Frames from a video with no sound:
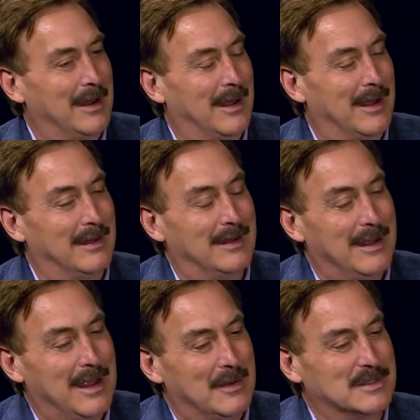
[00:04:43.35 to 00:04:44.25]

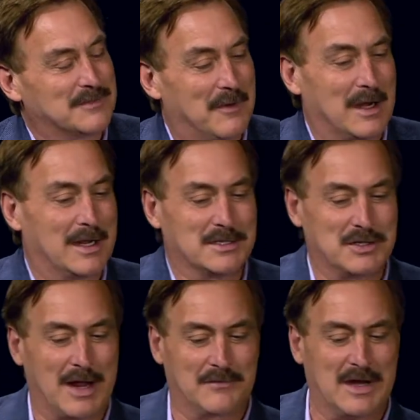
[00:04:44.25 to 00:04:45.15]
it was funny because
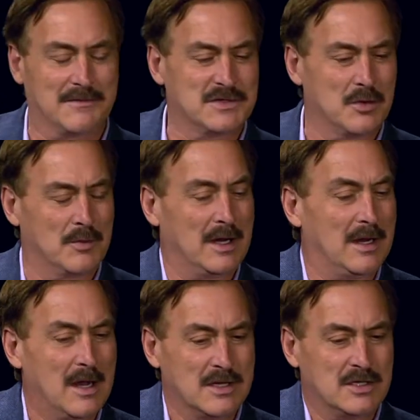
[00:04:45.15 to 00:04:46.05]
you have to have so
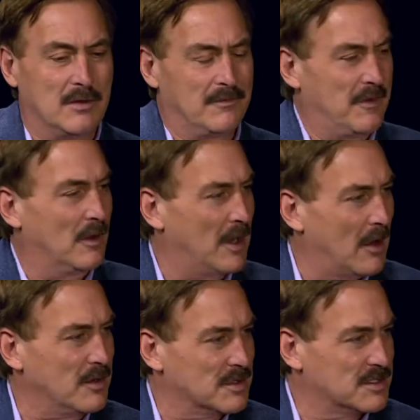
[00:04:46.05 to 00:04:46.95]
you fill it
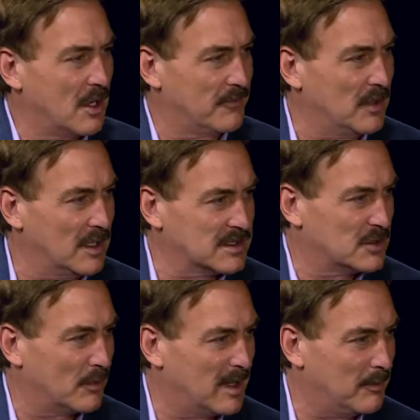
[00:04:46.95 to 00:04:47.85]
out yourself, and you get
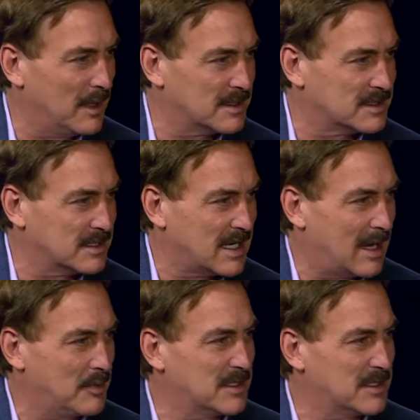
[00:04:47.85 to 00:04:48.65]
so many minutes to type it.